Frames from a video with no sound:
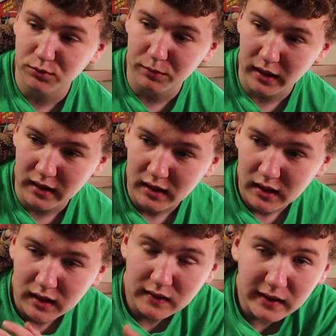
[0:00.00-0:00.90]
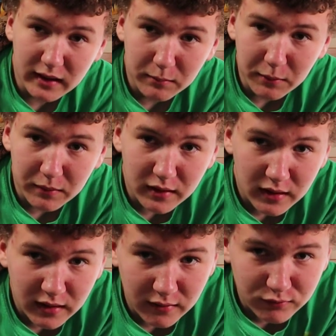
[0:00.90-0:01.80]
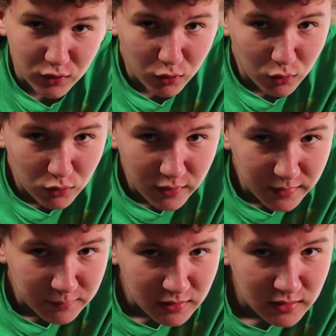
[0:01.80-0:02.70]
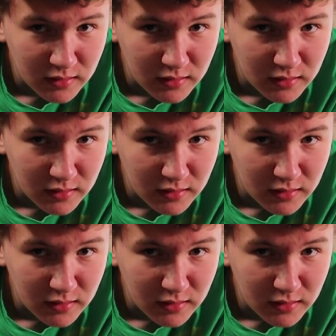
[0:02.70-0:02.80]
but like them enough to hold them.